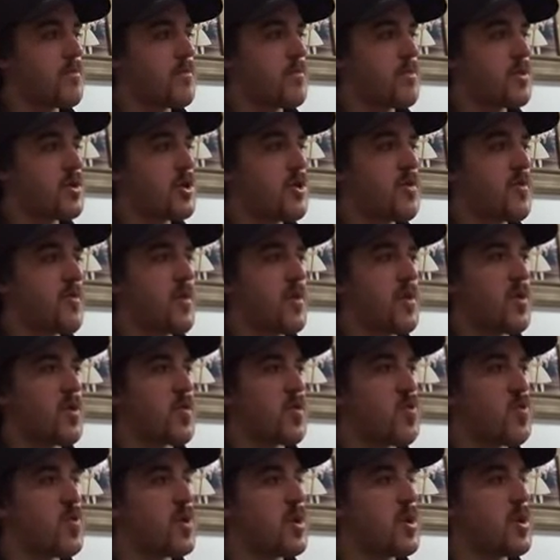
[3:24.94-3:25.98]
just feel
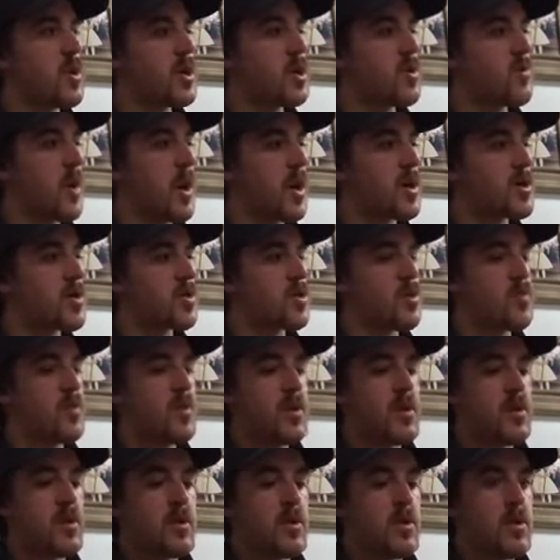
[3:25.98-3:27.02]
really special to
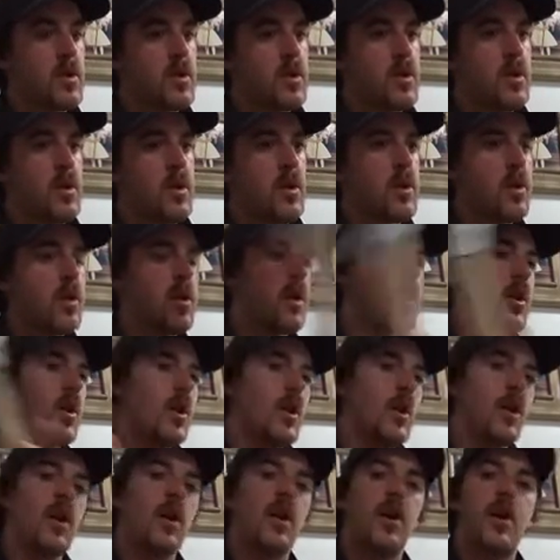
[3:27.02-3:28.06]
me,
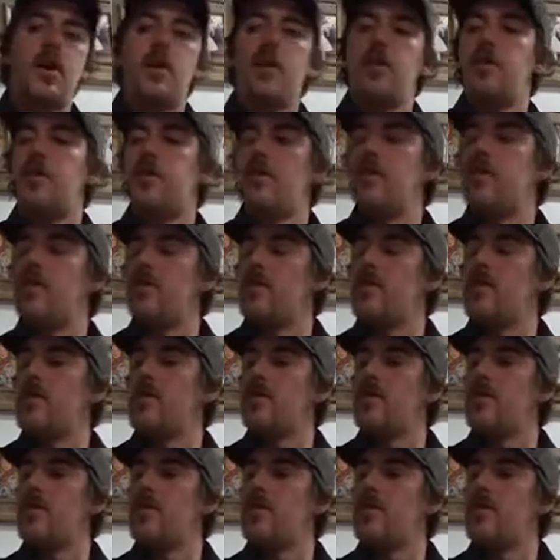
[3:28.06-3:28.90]
and